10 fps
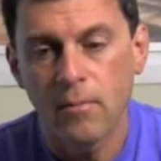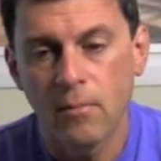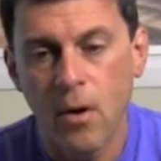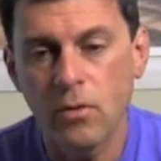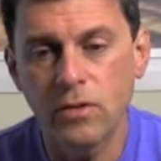
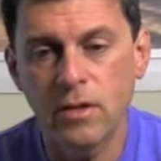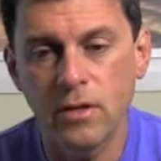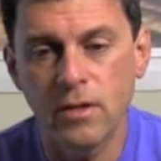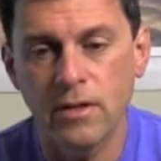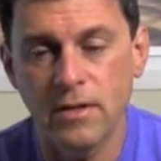Most
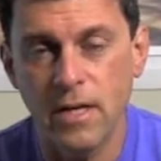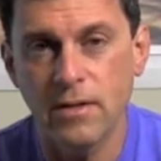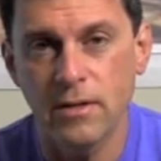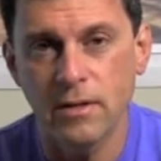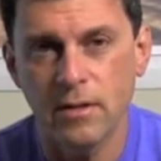of the
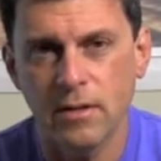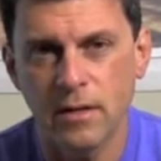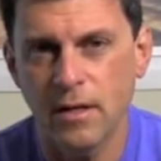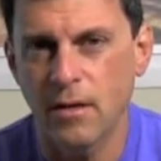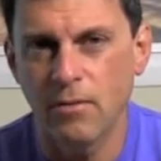diseases
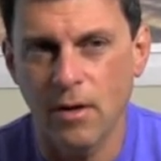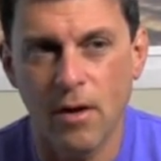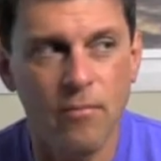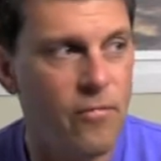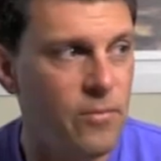that don't
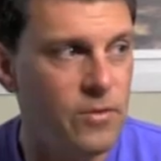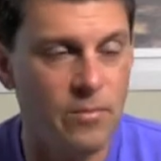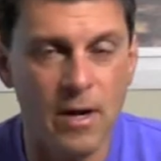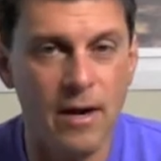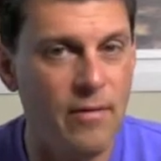come from
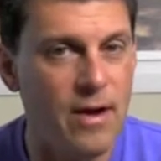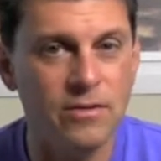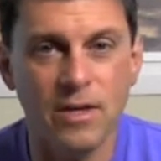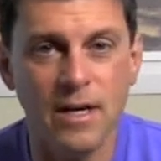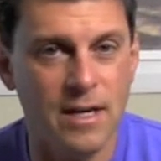some kind of
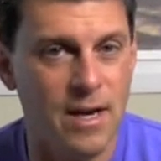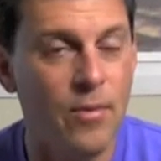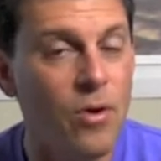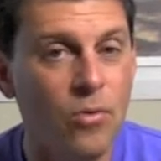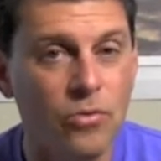outside
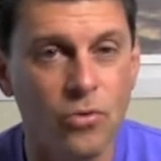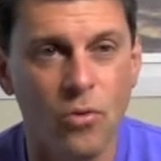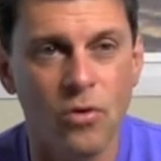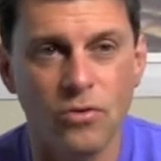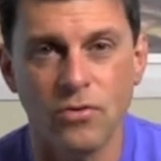chemical
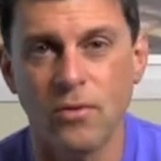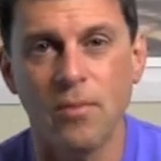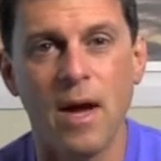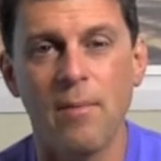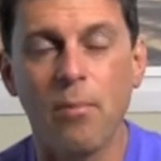source or
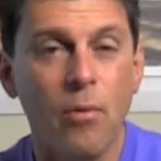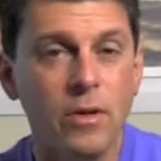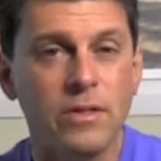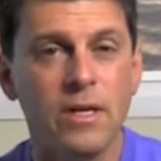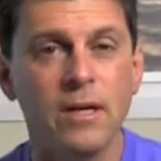some kind of
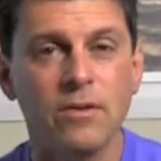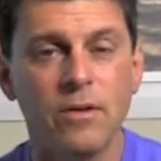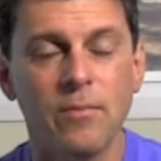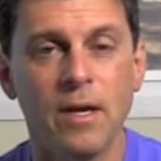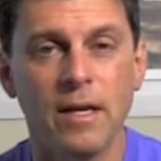poisoning or
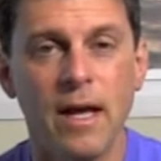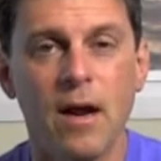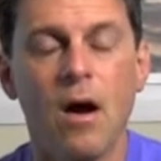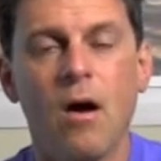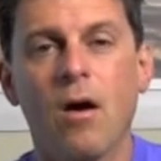something like
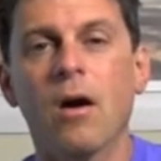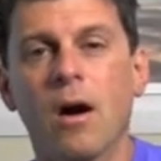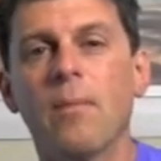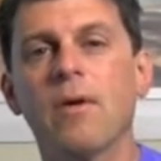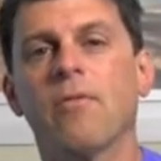that are
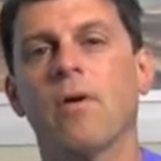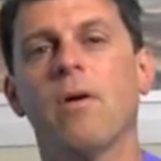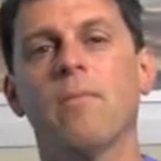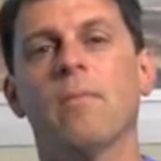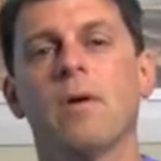coming
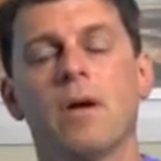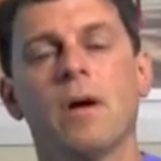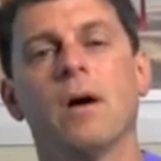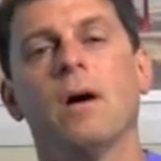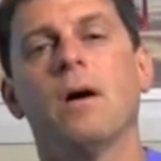from
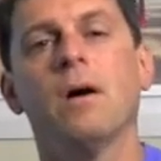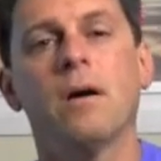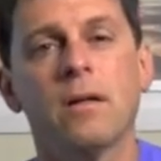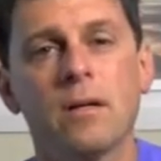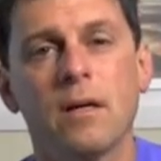
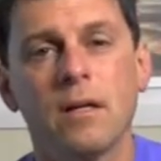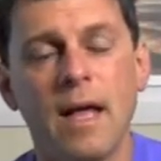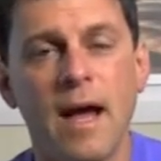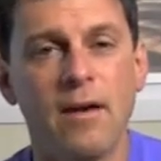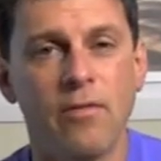a
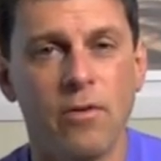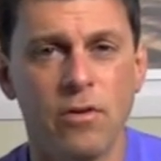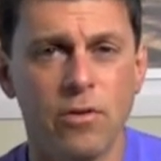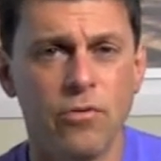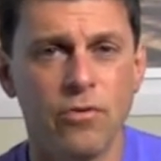lack of
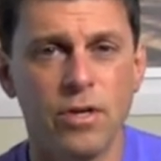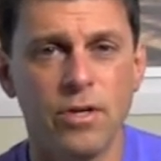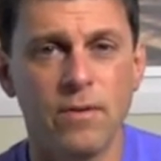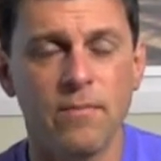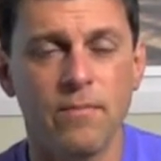good
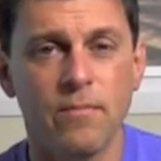nutrition.